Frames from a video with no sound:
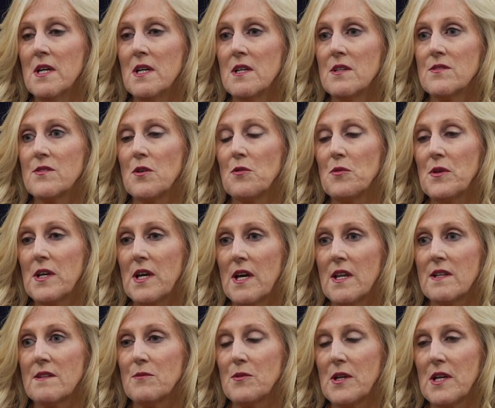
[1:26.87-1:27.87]
So we
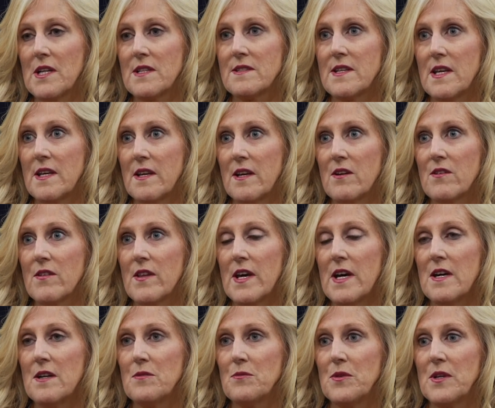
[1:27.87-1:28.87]
got to we got to take care of
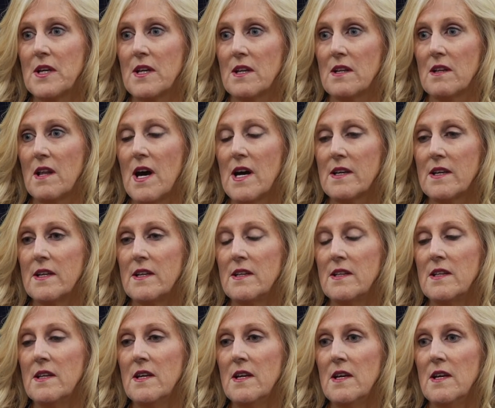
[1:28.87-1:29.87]
that. We got to lock
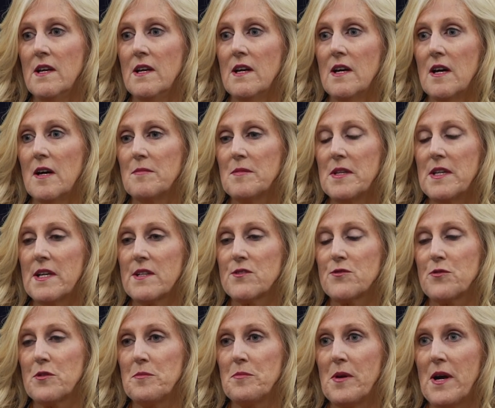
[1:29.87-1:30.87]
in um, the
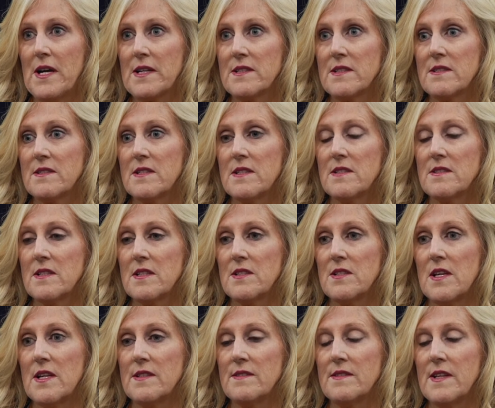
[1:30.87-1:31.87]
next three practices
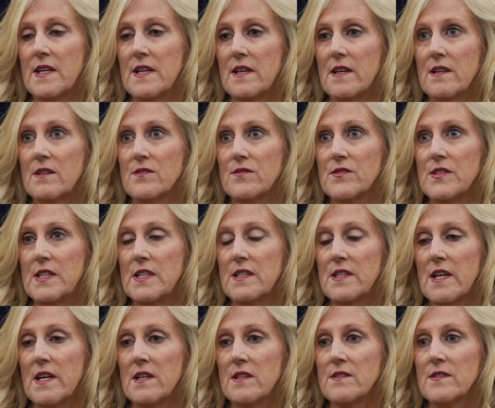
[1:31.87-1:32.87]
and, and take care of
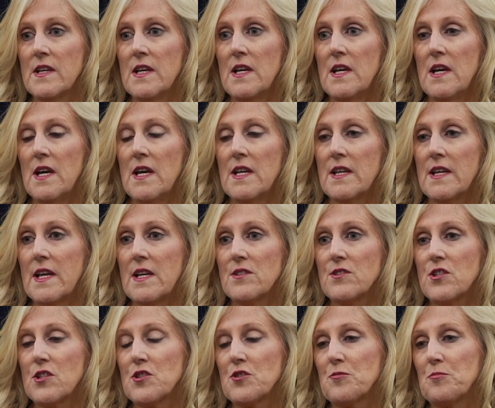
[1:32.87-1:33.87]
details. And
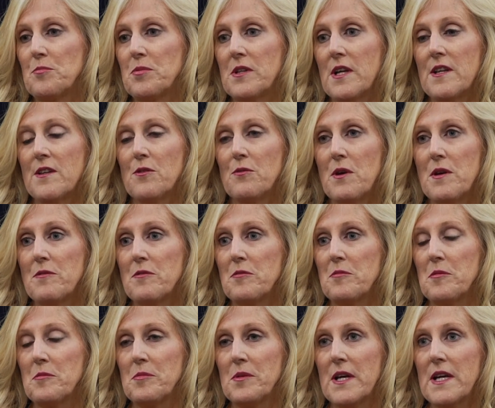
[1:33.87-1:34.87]
again, just play the way we've
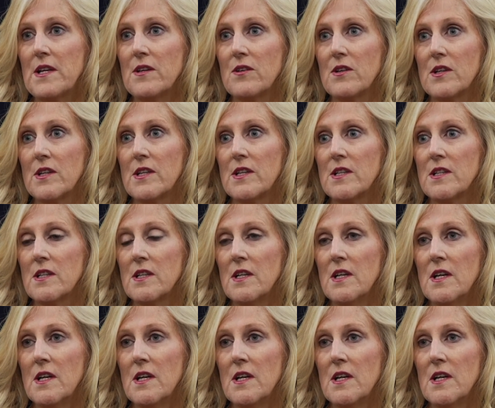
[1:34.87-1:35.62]
been playing all year.